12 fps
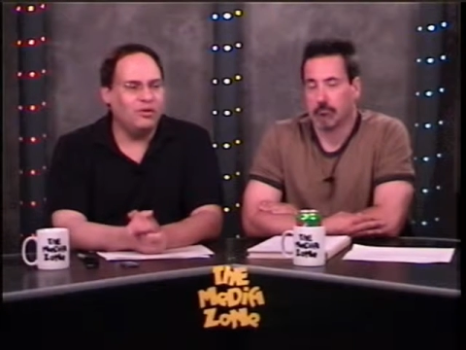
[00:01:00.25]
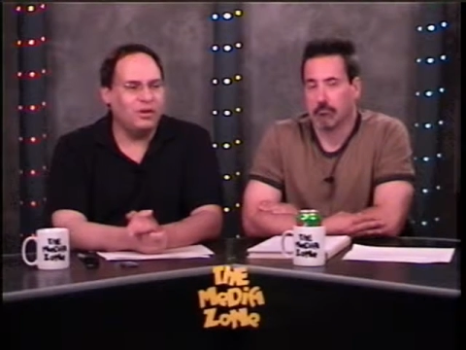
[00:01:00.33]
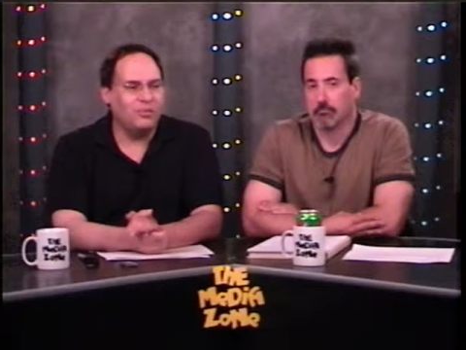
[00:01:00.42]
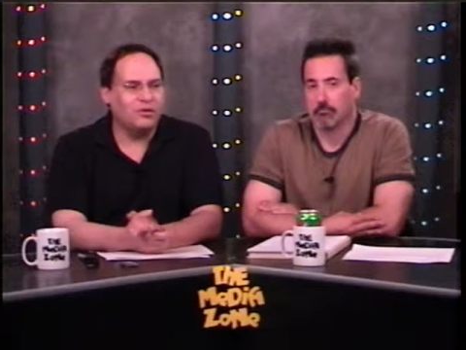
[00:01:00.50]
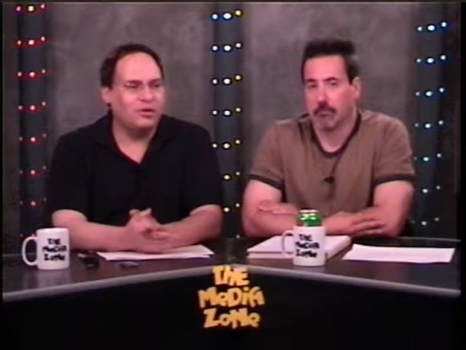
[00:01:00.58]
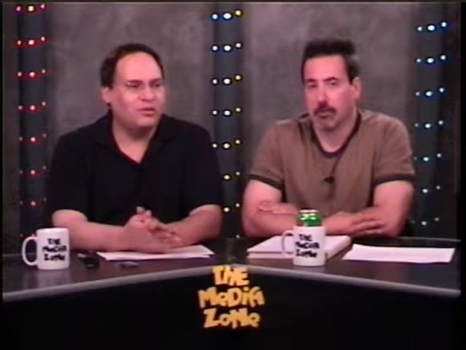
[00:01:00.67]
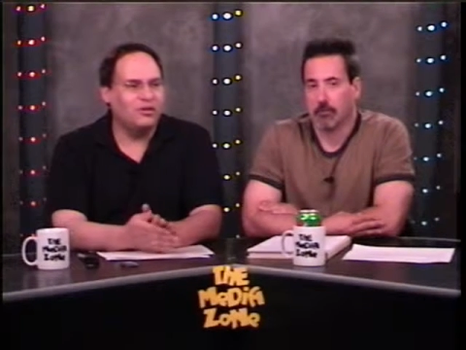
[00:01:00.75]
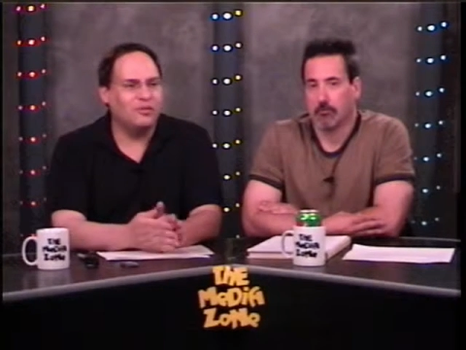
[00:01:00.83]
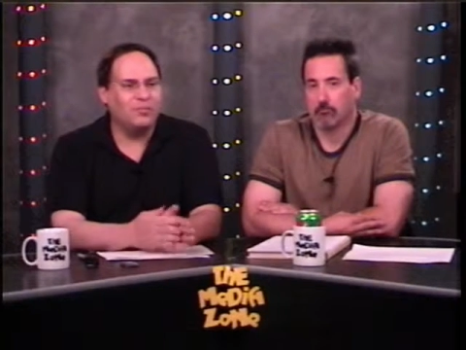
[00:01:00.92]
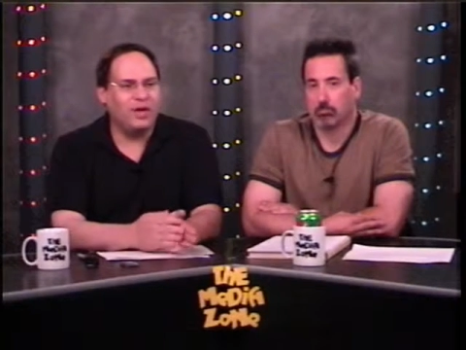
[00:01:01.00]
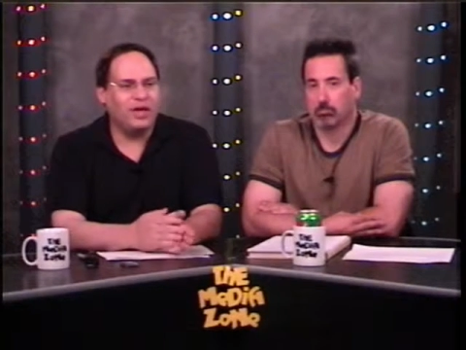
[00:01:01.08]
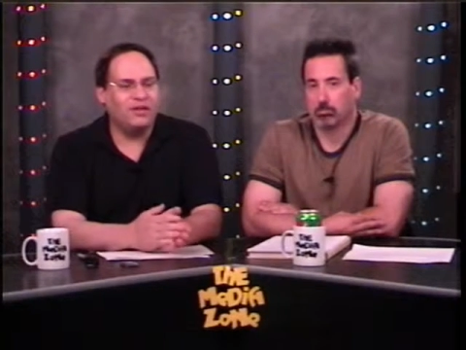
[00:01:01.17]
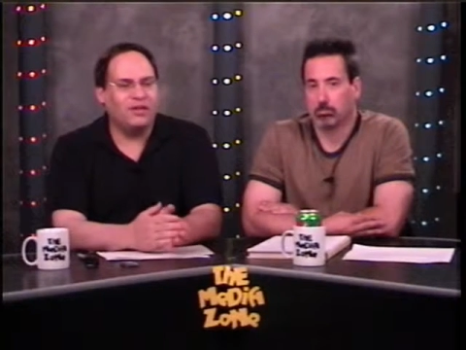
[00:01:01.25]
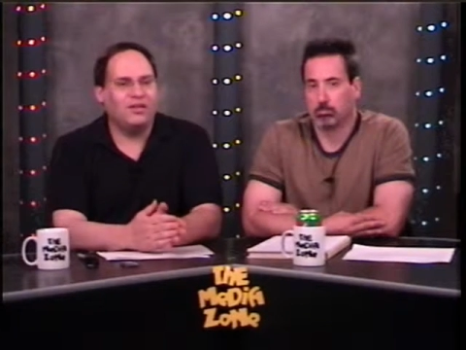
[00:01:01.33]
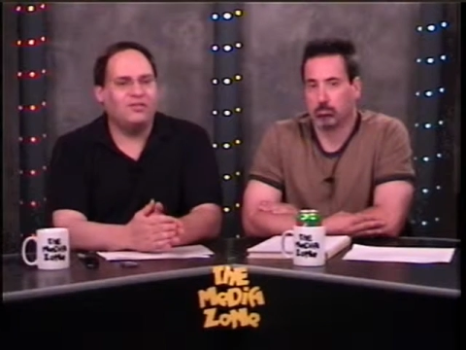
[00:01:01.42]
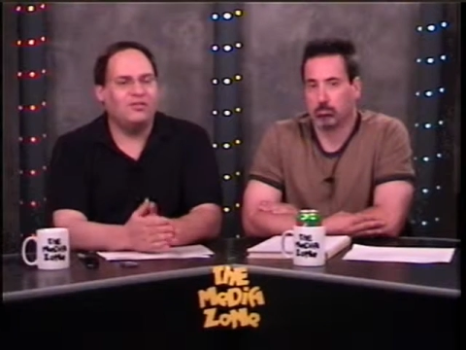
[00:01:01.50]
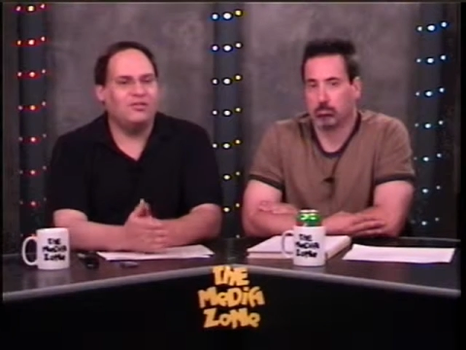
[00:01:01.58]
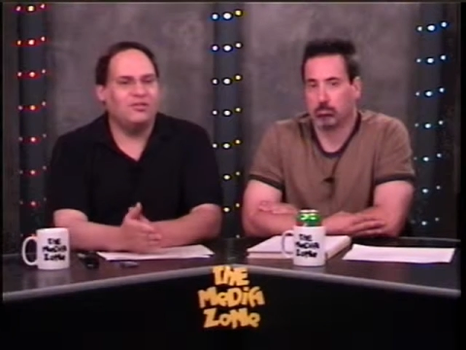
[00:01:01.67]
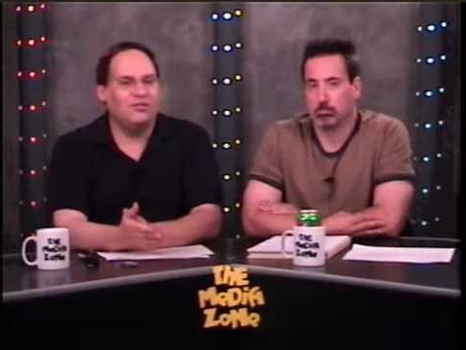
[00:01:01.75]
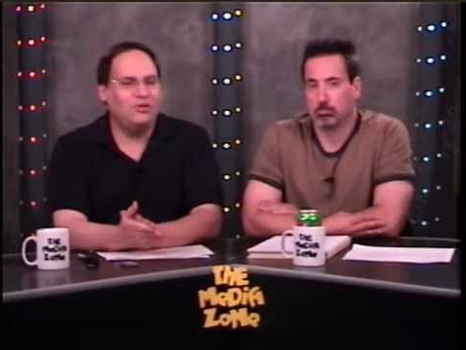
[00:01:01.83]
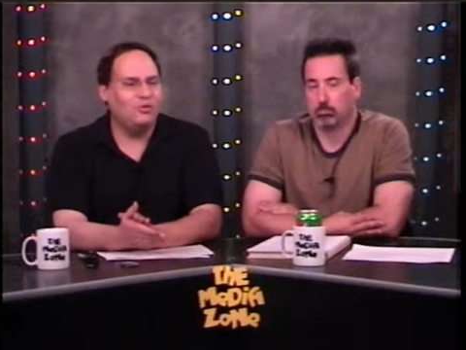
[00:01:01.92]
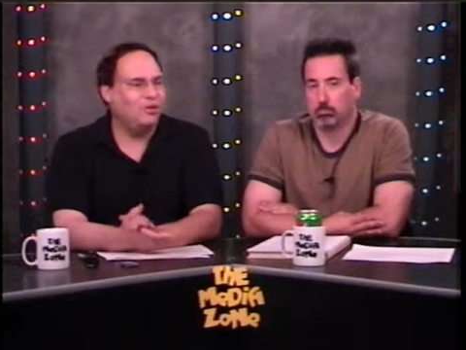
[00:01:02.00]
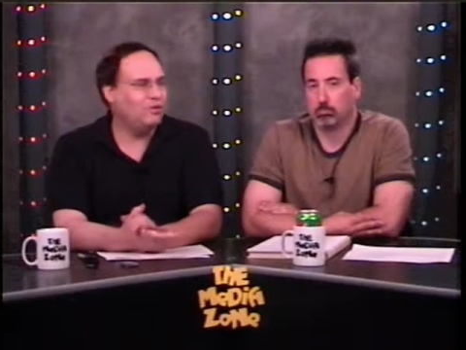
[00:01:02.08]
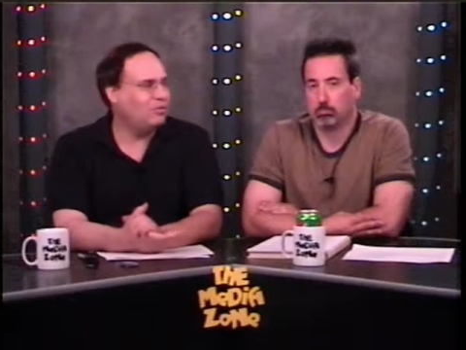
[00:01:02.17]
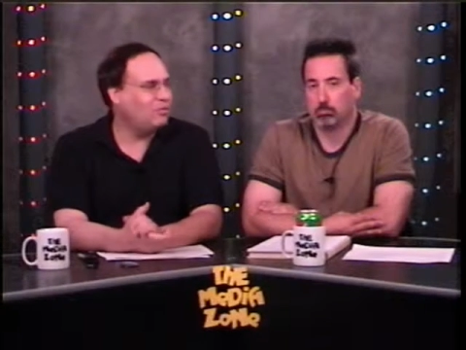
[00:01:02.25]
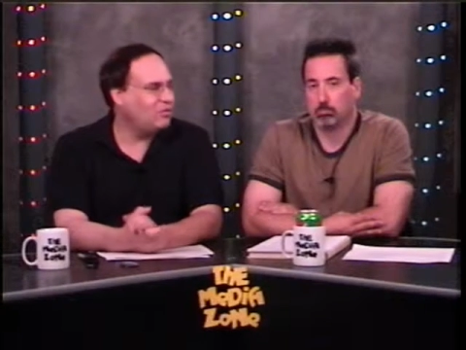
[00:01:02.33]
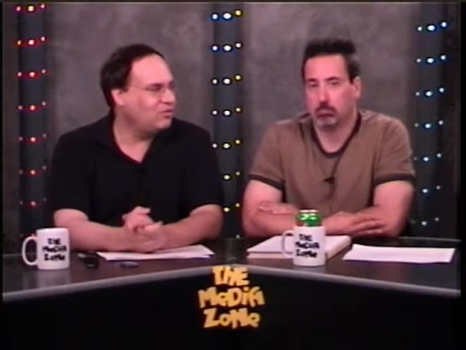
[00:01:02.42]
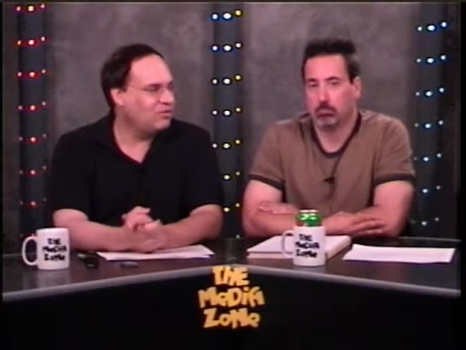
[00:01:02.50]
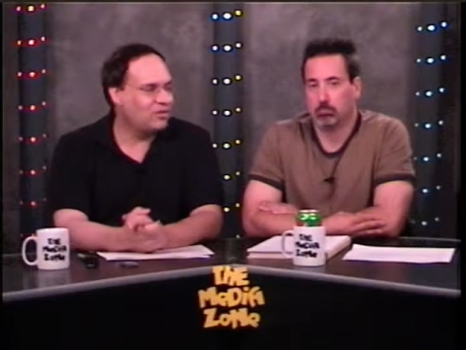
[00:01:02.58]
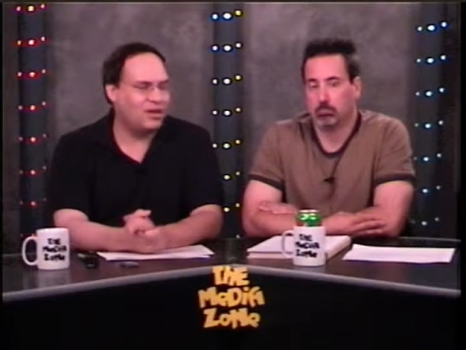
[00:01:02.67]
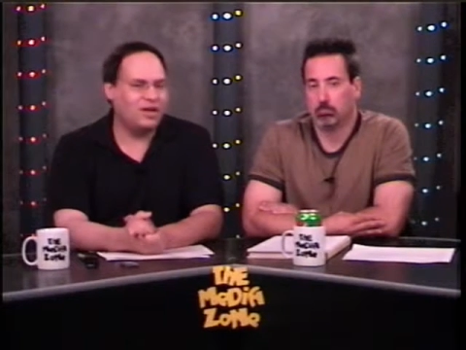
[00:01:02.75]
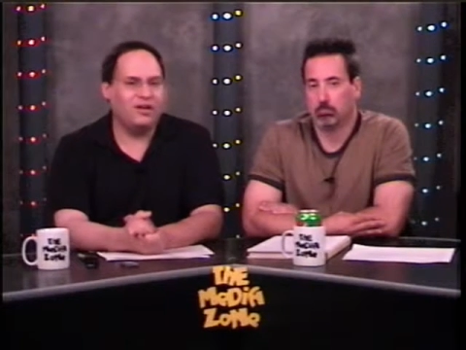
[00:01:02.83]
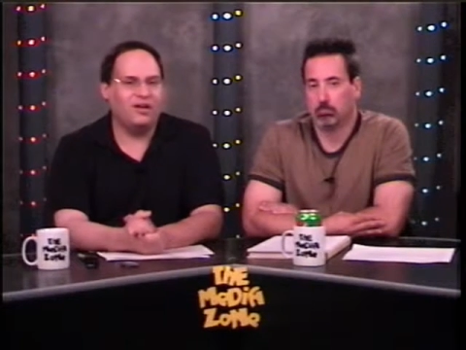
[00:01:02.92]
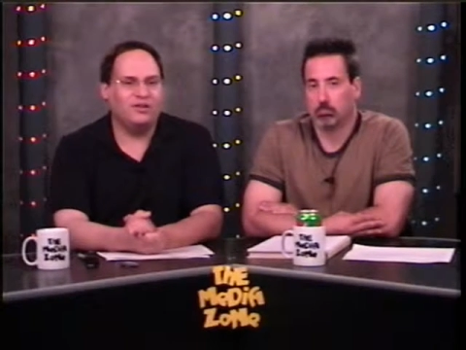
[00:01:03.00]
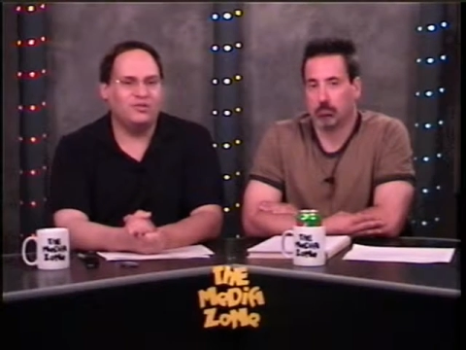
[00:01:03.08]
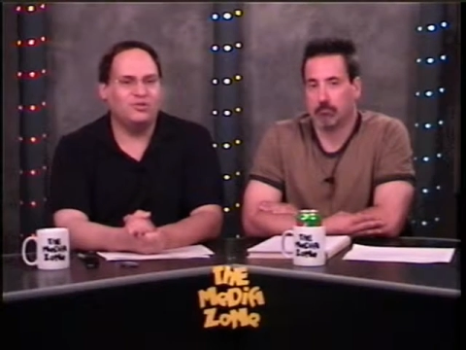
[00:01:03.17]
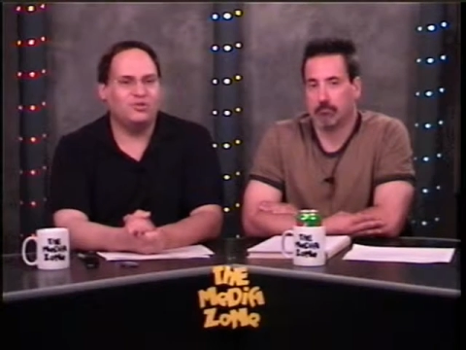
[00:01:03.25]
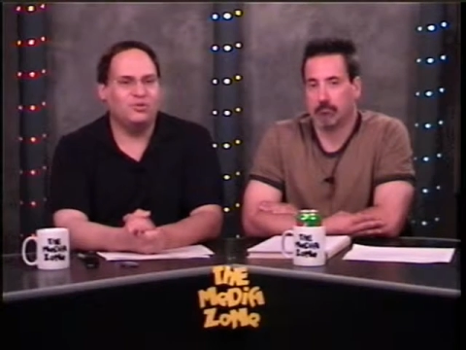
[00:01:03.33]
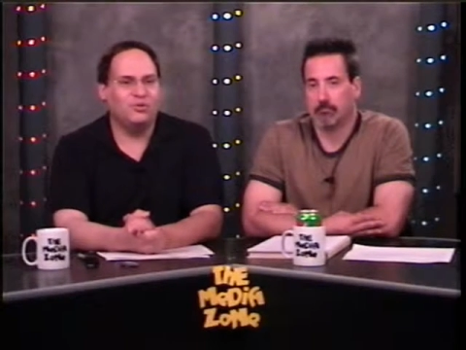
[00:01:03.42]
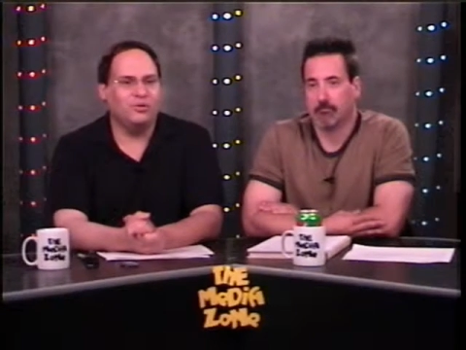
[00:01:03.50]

Speaker 1: and we're going to look back at uh, two other ones that got kind of short